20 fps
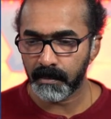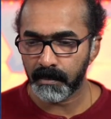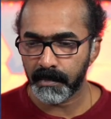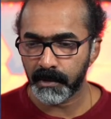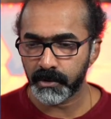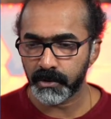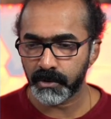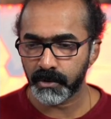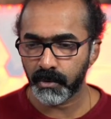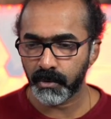let
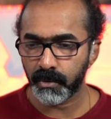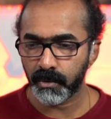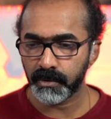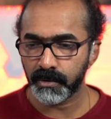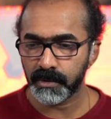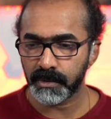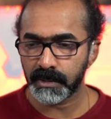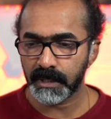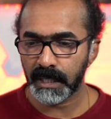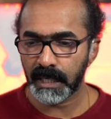me show
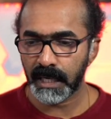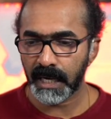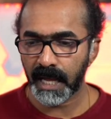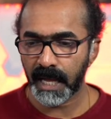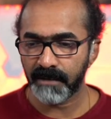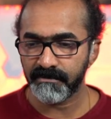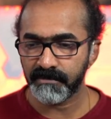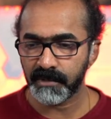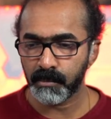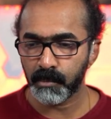this in a
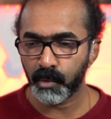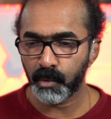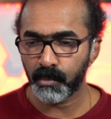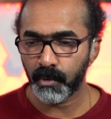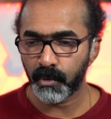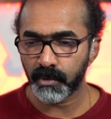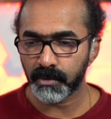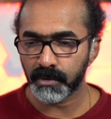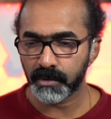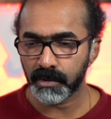live demo
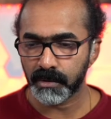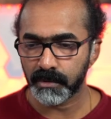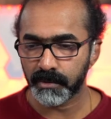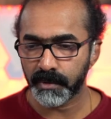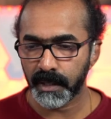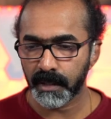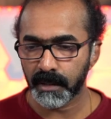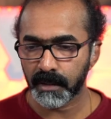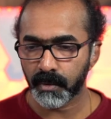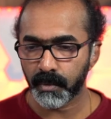mode
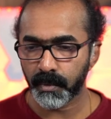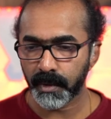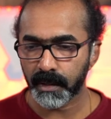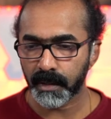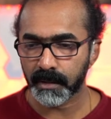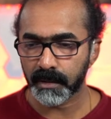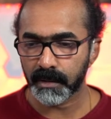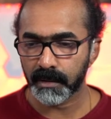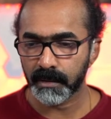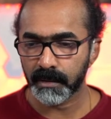real quick,